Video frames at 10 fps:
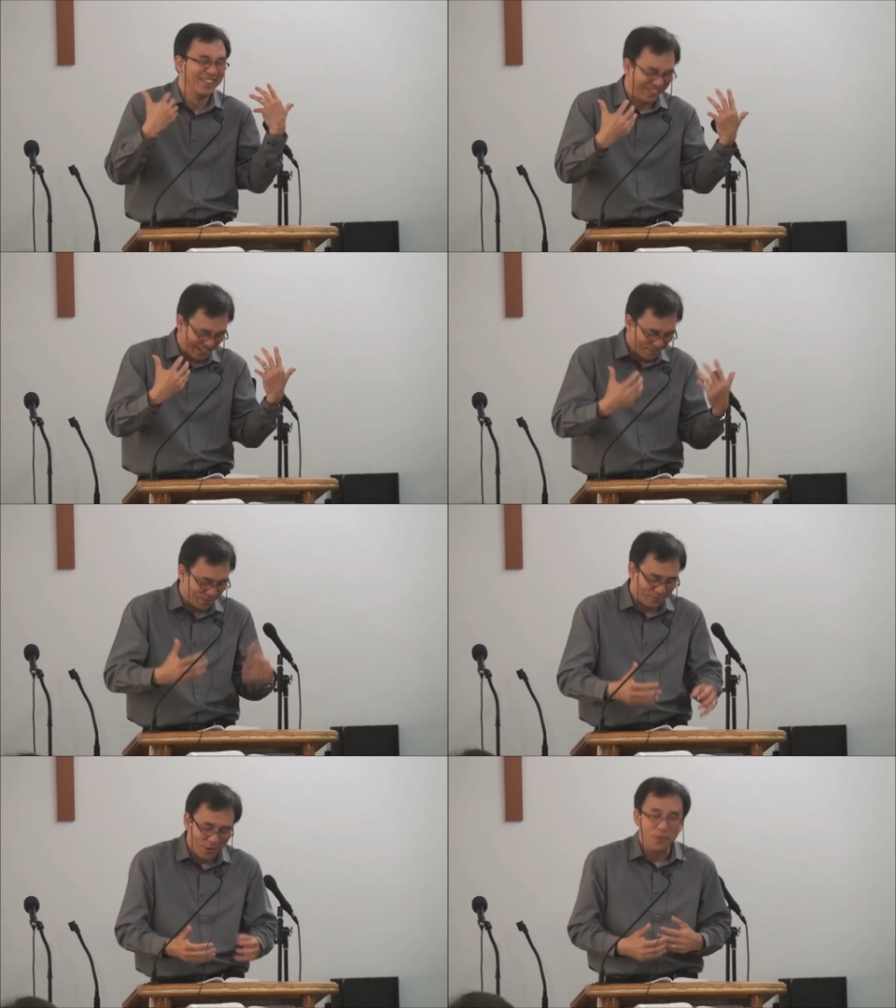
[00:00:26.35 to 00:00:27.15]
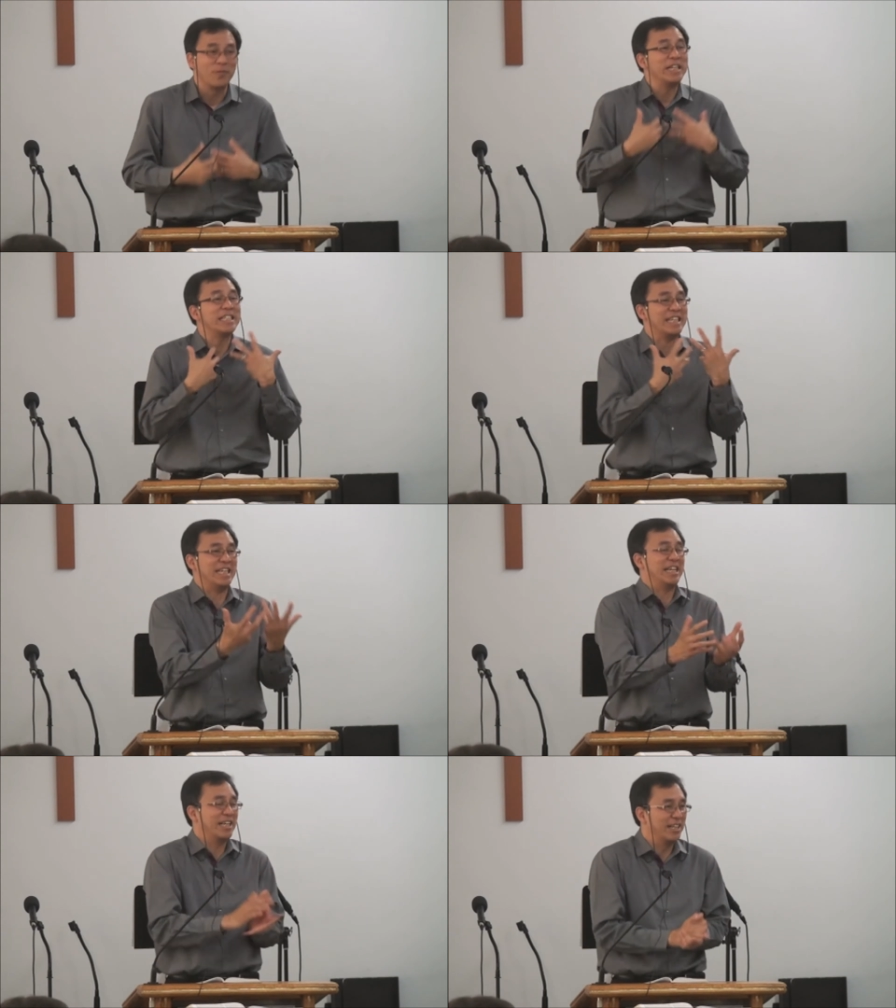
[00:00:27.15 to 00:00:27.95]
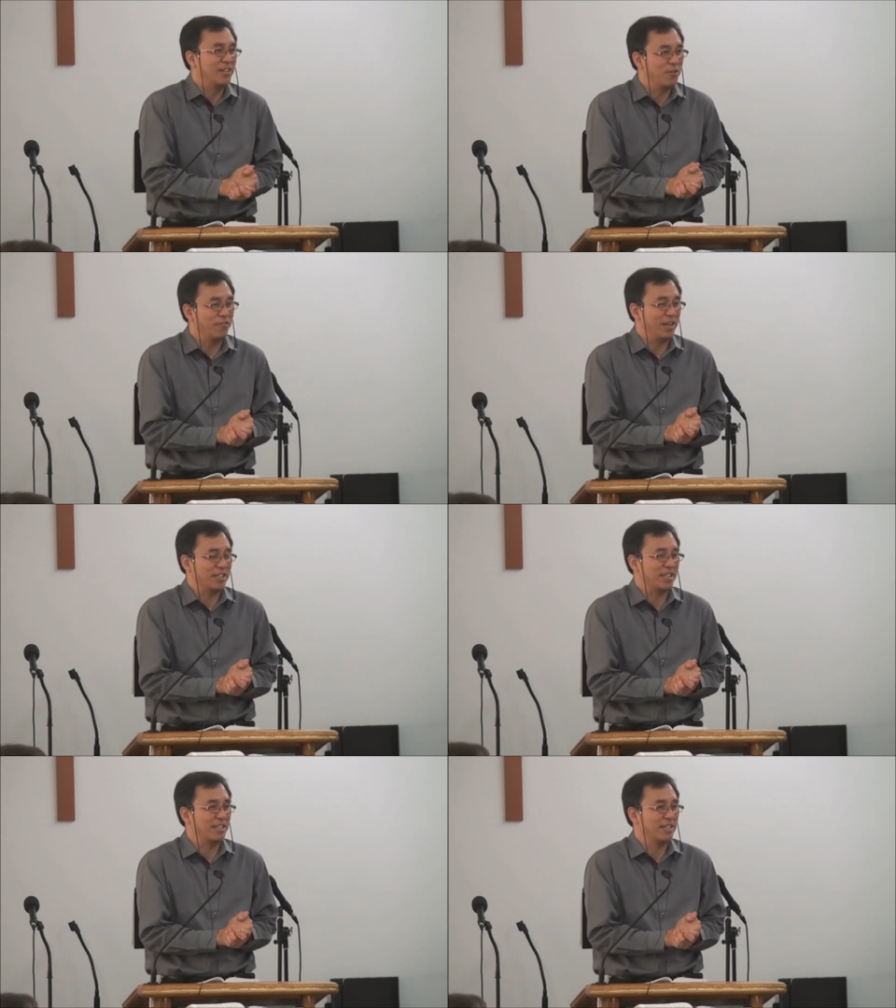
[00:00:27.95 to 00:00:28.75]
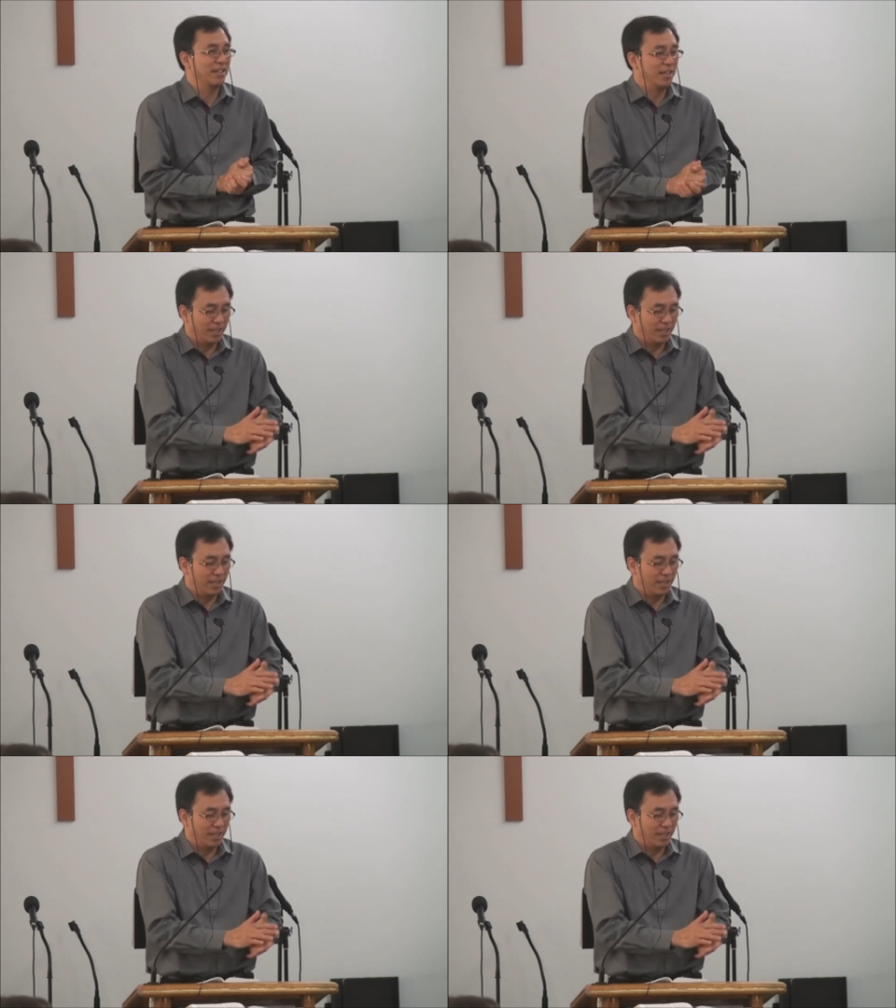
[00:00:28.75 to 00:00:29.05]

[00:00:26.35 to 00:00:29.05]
whenever we see new faces